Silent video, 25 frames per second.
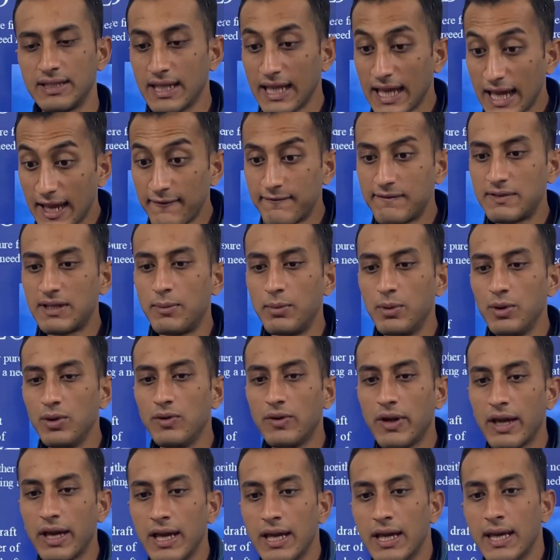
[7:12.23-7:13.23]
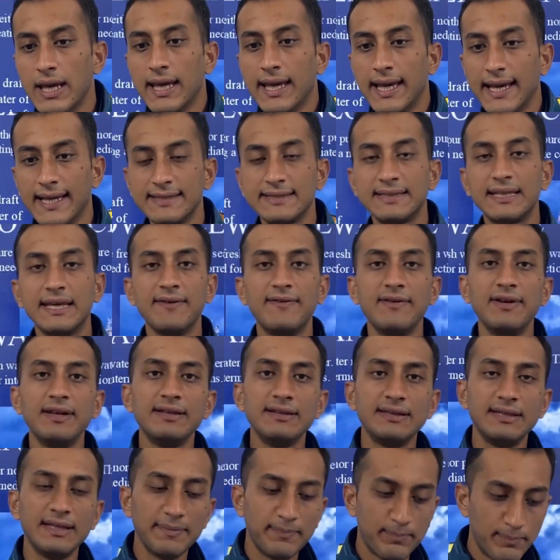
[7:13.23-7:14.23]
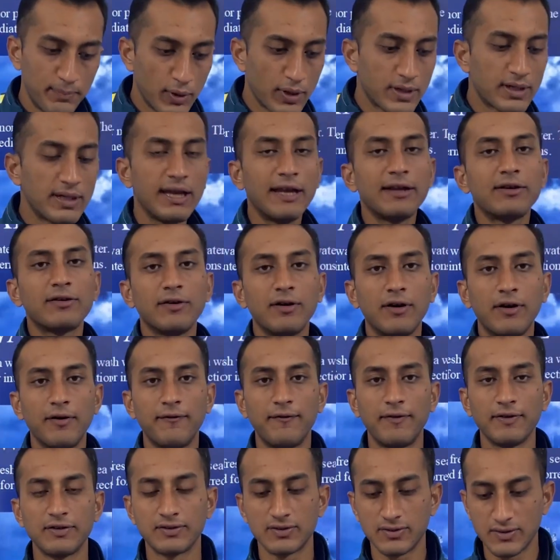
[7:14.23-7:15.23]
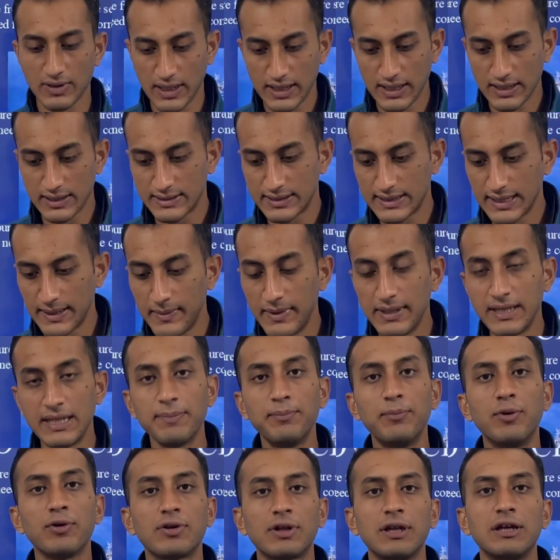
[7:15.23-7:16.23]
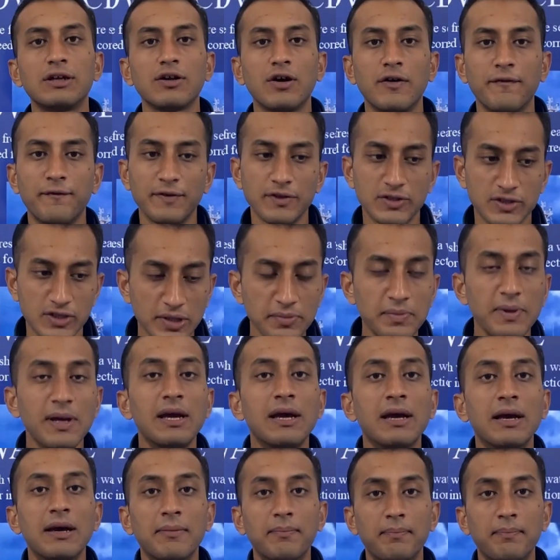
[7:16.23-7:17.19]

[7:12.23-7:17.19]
The FWA is given in the booklet of a stability booklet of a ship,